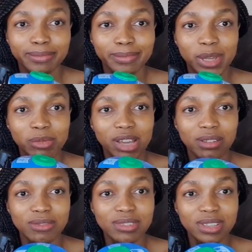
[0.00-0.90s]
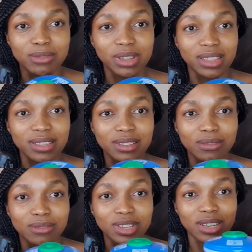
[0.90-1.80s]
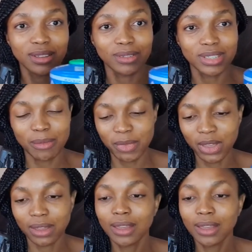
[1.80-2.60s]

Maybe I'll use it when there's load shedding or something.